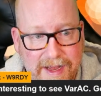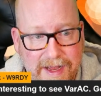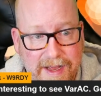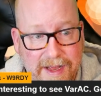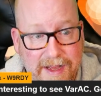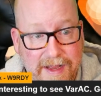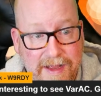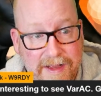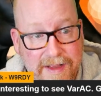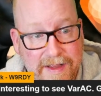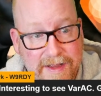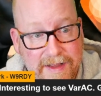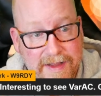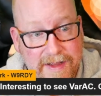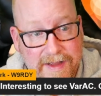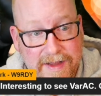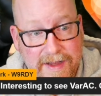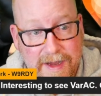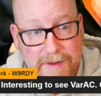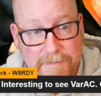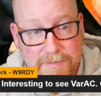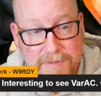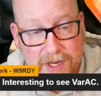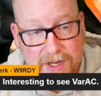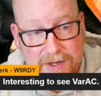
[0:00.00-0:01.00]
I'm
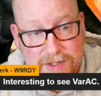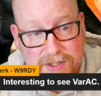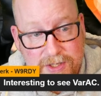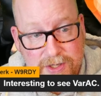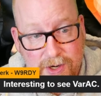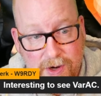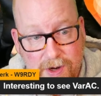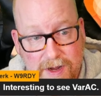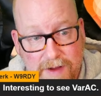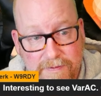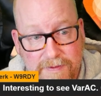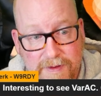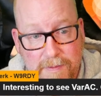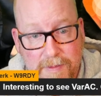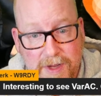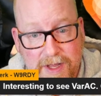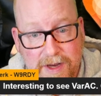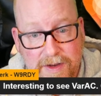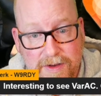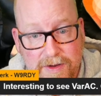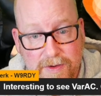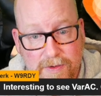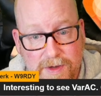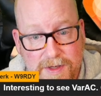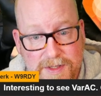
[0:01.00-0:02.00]
not sure if I'm going to do a